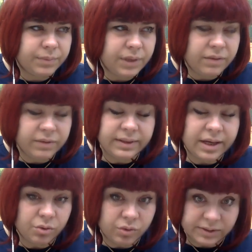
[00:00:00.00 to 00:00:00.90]
even
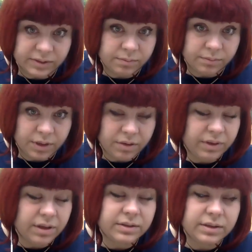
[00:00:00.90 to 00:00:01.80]
terrorism.
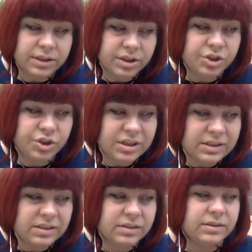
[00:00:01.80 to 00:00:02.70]
It is
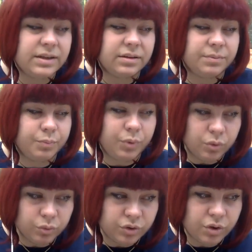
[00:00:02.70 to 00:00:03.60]
just that
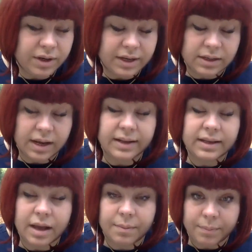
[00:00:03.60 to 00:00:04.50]
Pluto,
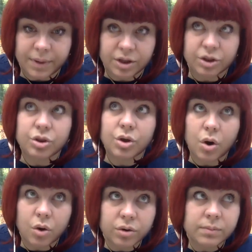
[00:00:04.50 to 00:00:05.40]
an
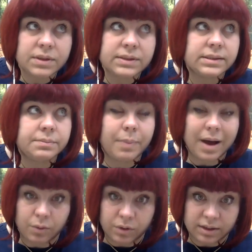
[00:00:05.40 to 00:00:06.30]
enormous
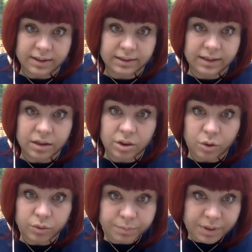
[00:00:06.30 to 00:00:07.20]
power that
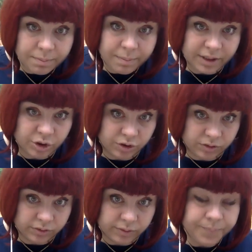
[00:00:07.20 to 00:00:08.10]
cannot be
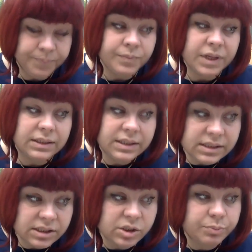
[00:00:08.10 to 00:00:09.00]
measured.
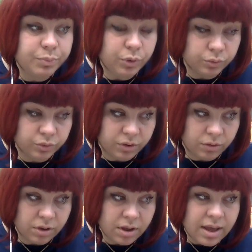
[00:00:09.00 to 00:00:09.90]
This is
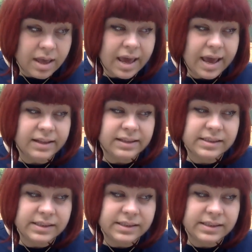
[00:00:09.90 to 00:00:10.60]
Pluto. And